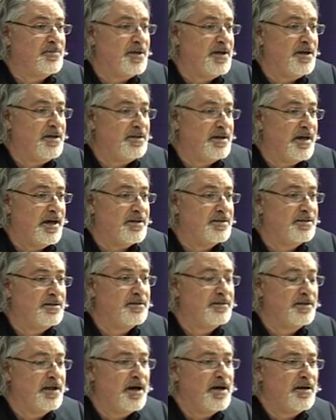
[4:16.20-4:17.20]
to me
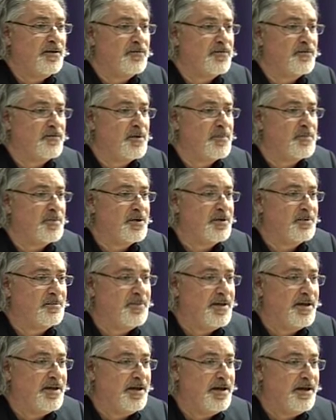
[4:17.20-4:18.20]
that neither of them
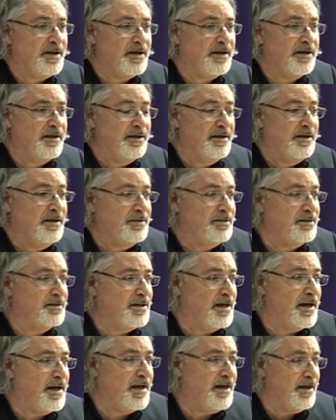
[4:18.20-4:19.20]
can be here
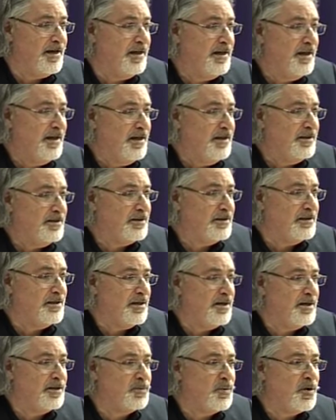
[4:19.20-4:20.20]
today to
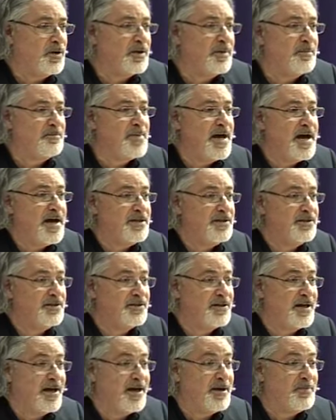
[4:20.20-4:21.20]
learn what a
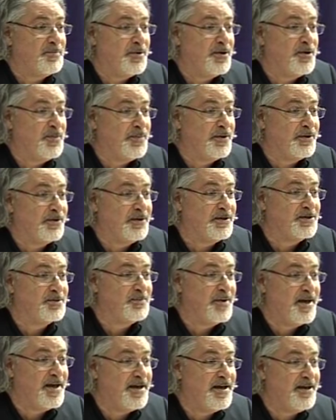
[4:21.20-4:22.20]
mess their pupil
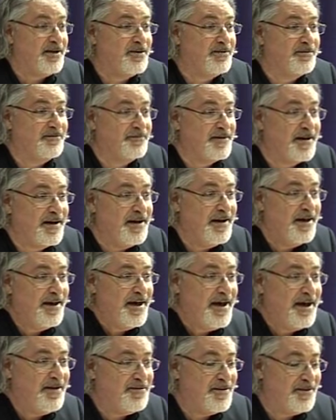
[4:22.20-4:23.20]
has made of
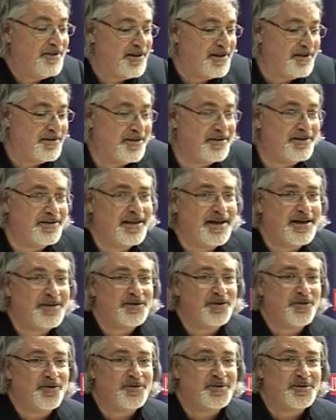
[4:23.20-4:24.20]
everything that they
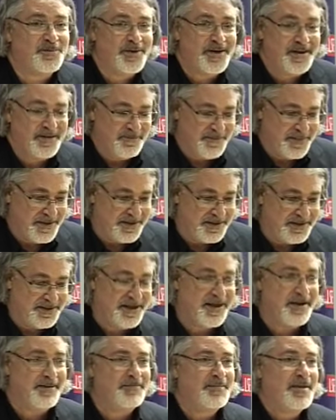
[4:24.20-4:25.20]
taught me.
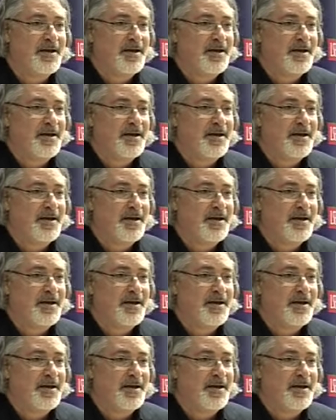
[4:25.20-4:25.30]
But